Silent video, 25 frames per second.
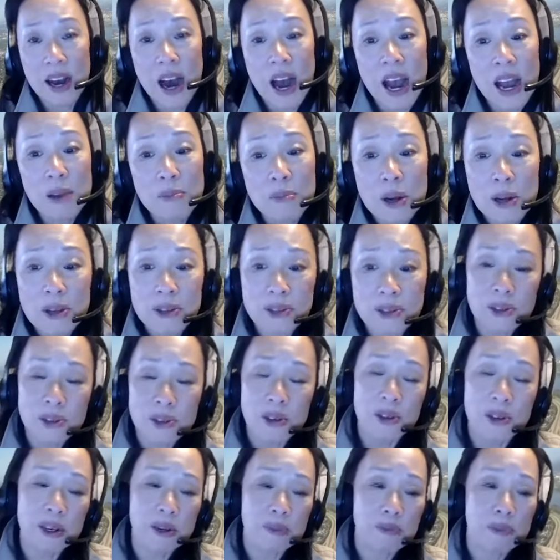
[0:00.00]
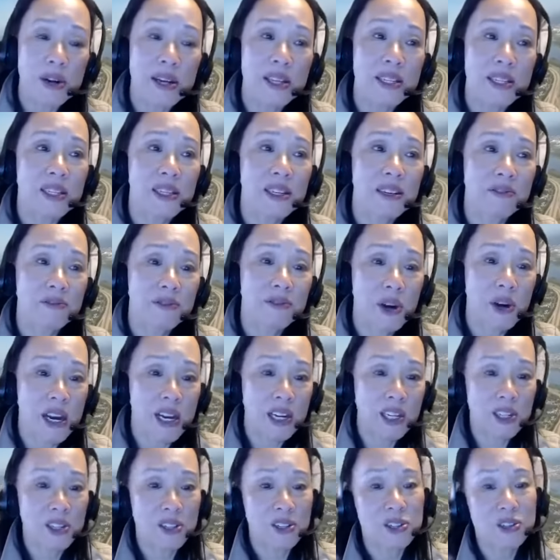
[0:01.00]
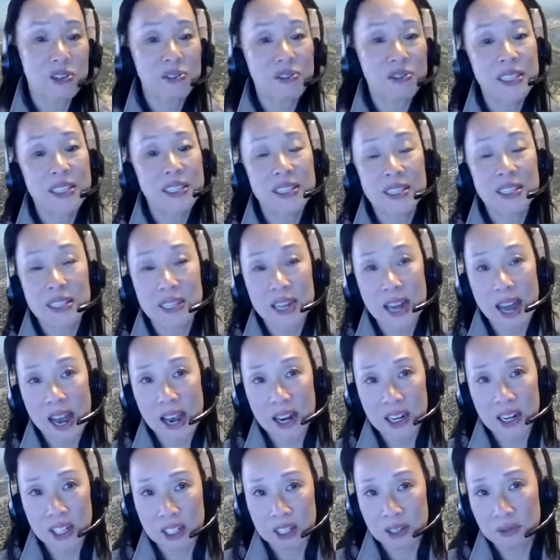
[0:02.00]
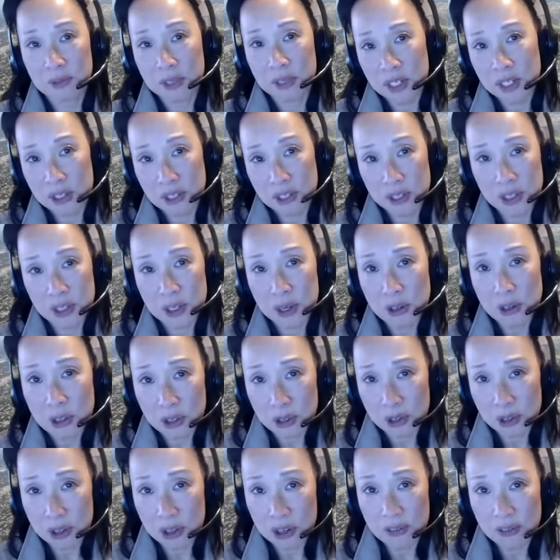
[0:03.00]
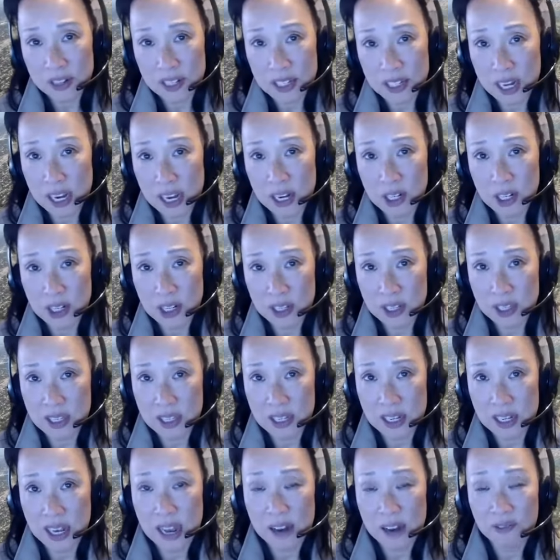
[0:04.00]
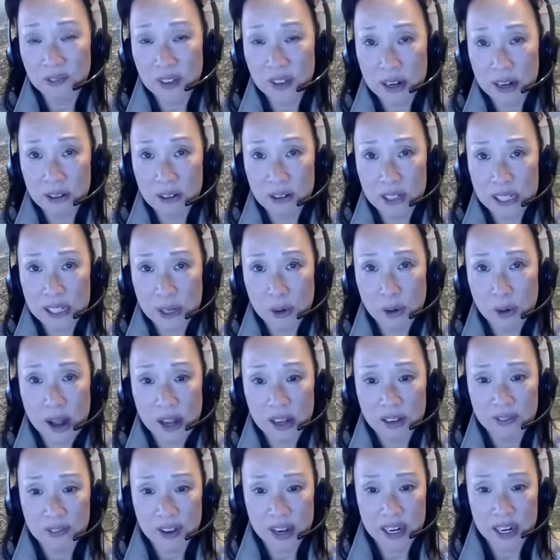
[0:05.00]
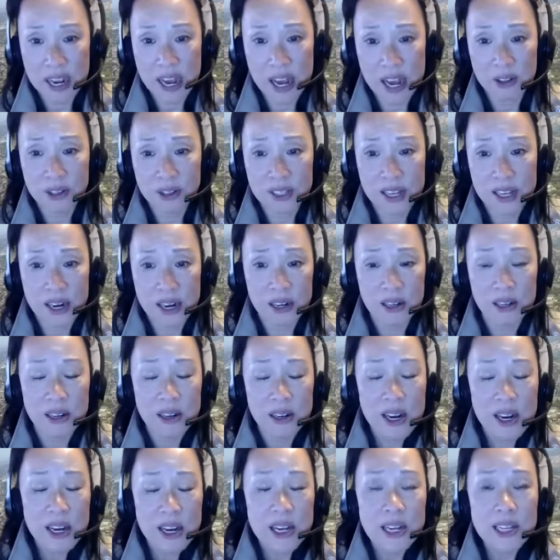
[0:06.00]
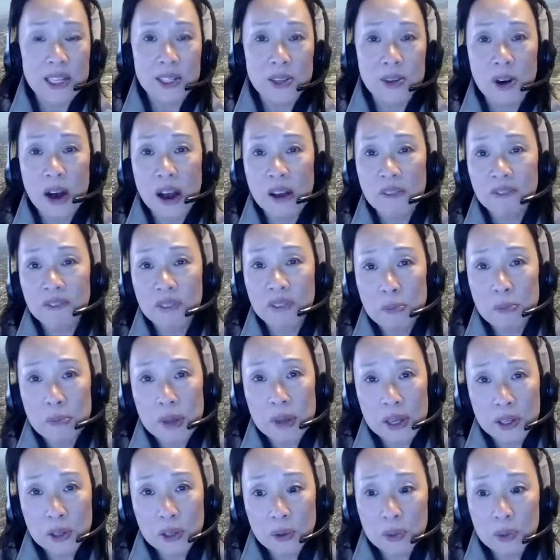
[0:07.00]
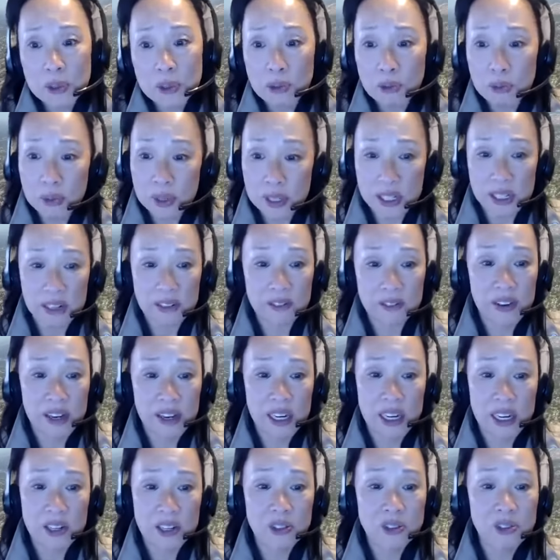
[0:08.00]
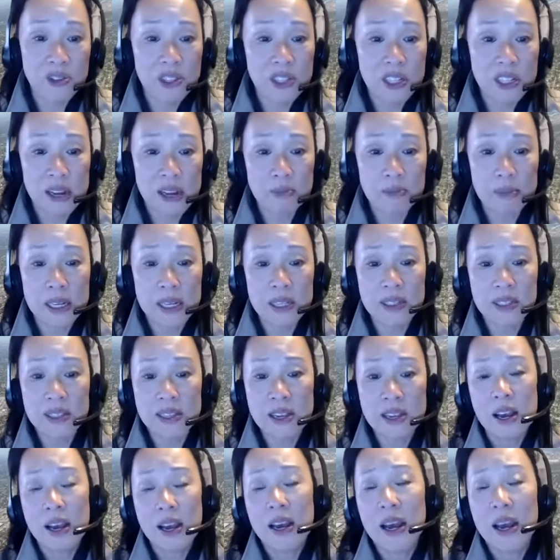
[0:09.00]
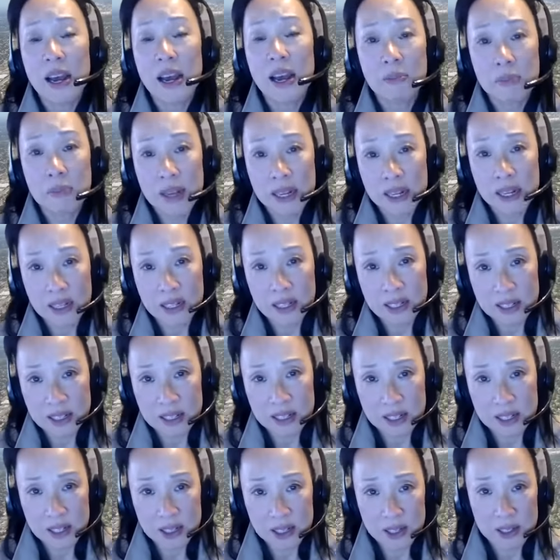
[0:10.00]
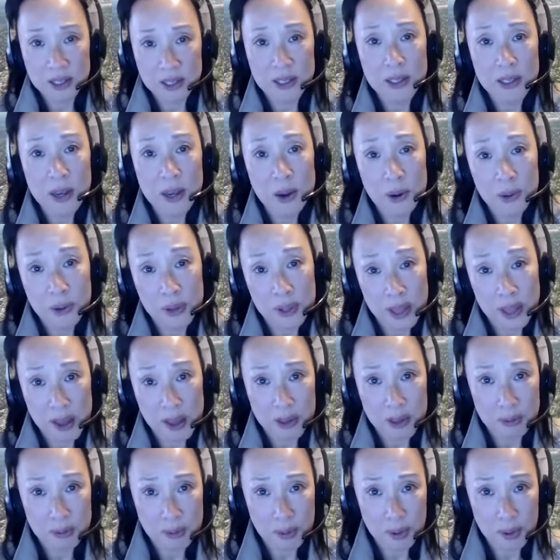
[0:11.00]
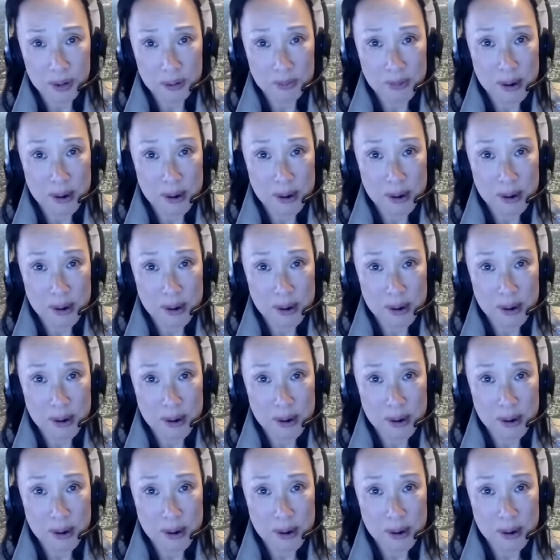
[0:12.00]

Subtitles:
I am also current president for Asian Services in Action, which is a social service agency and federally qualified health center. So I'm familiar with reading financial statements and making decisions with other board